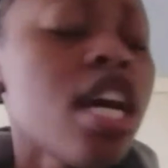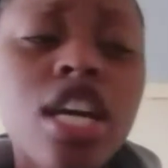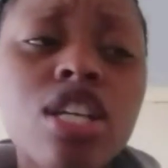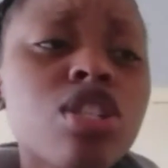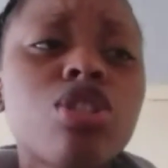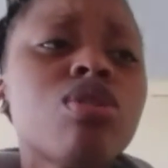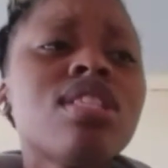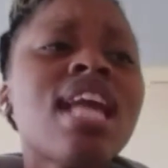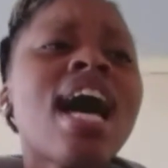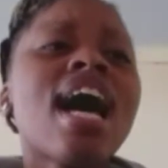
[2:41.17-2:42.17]
into
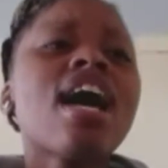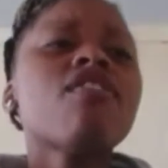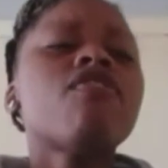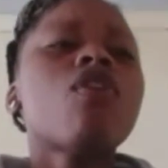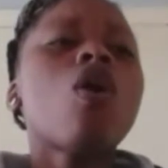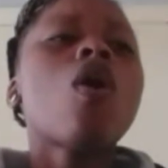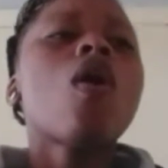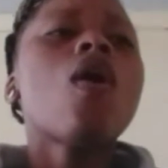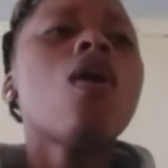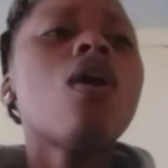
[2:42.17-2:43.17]

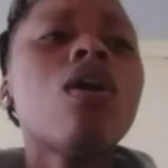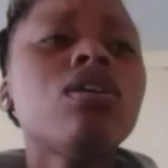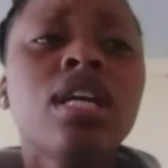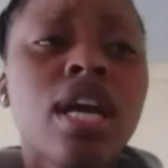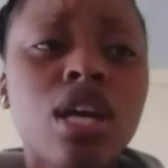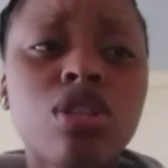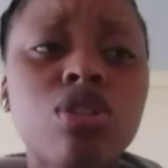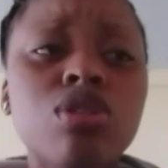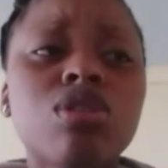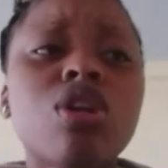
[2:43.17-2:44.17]
nightfall, and
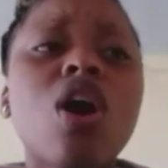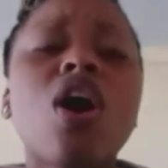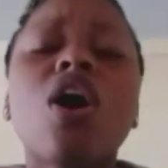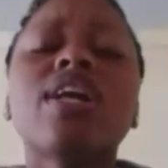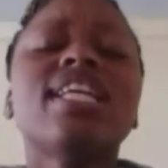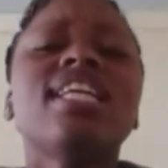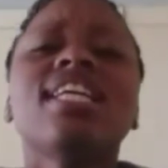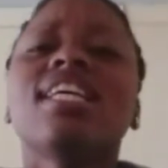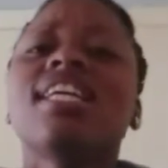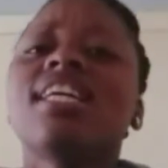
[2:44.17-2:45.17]
you're not
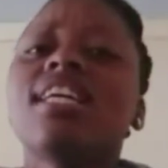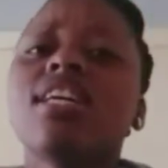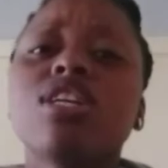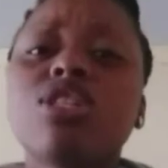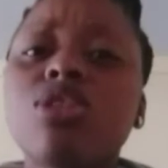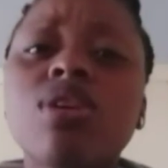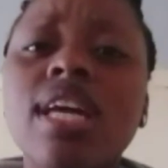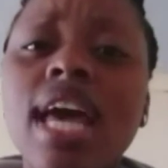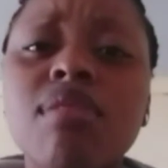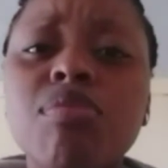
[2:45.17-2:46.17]
here to
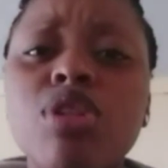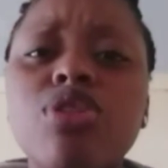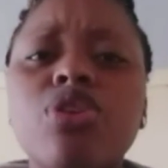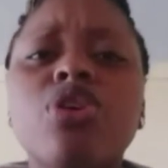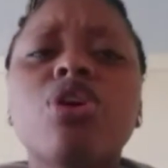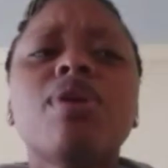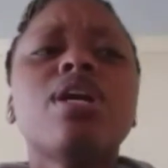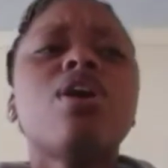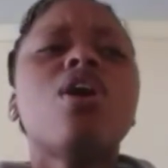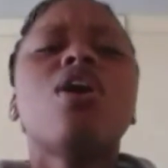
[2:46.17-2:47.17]
get me through
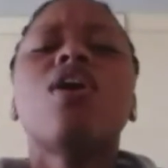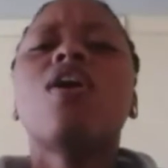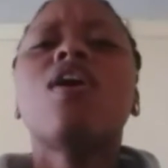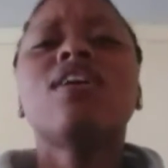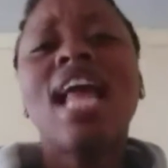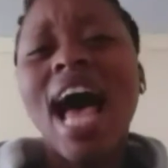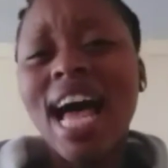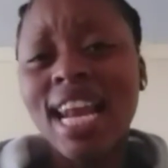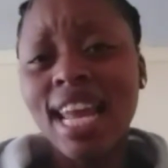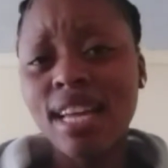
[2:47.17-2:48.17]
it all.
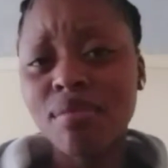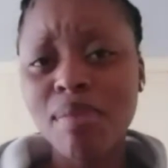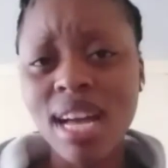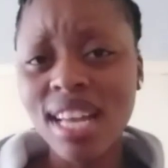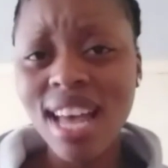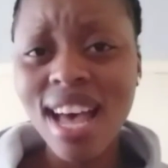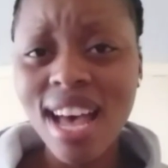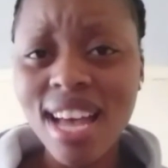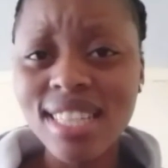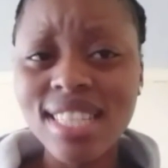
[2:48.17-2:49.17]
I let my
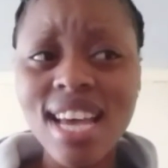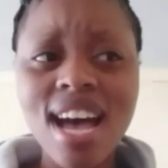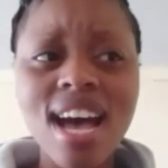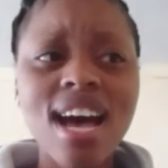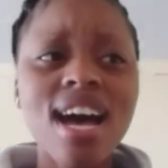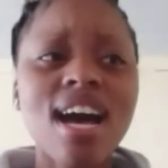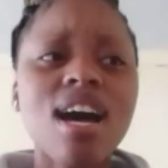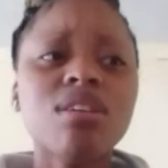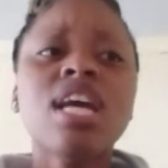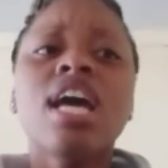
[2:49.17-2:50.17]
guard
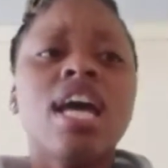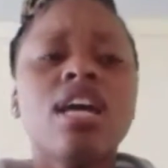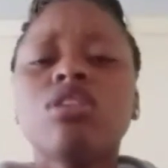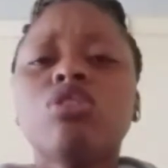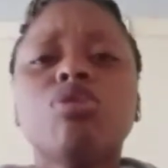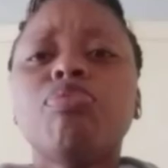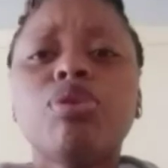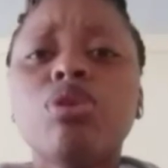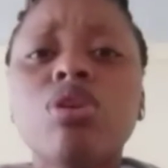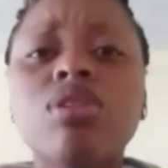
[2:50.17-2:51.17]
down and you
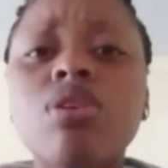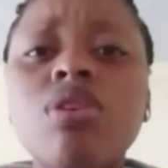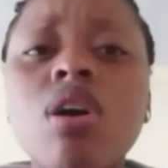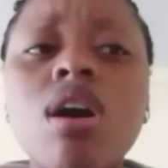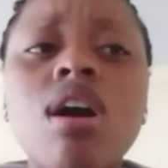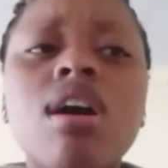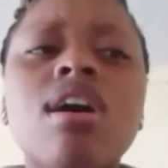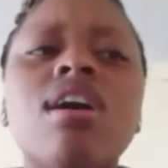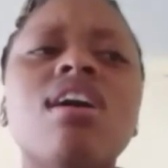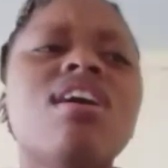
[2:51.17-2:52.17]
pull the
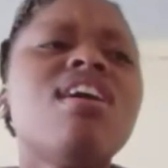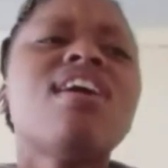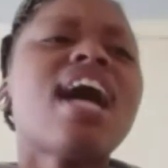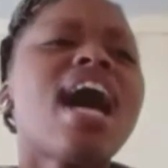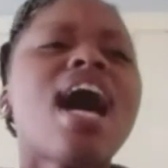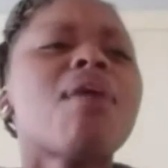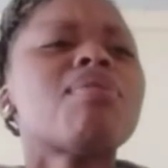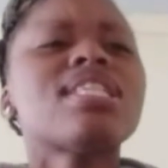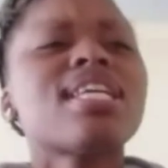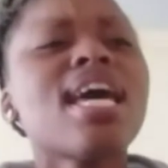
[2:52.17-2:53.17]
rug. I
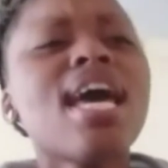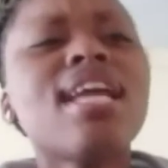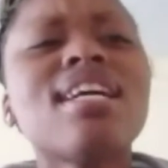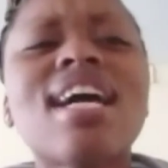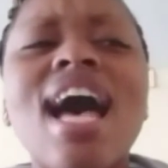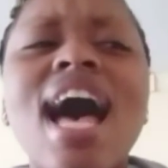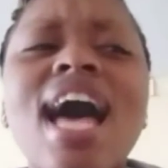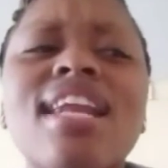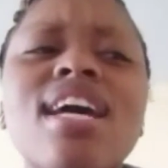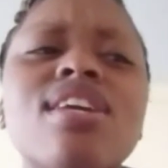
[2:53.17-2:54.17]
was getting
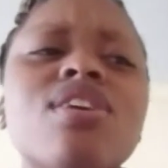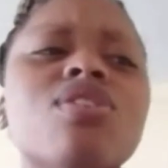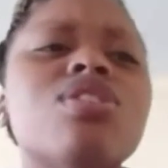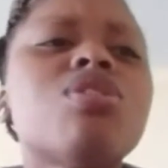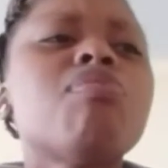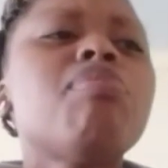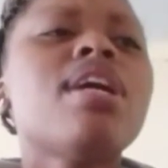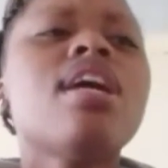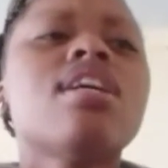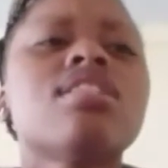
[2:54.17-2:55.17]
kinda used to
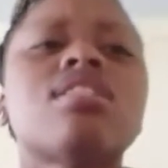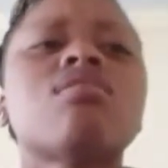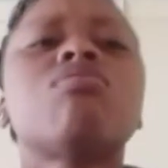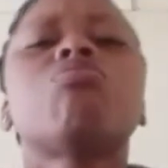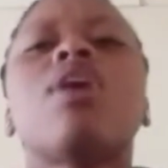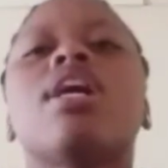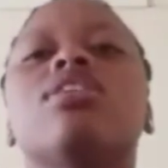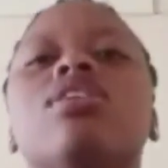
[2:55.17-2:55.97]
being someone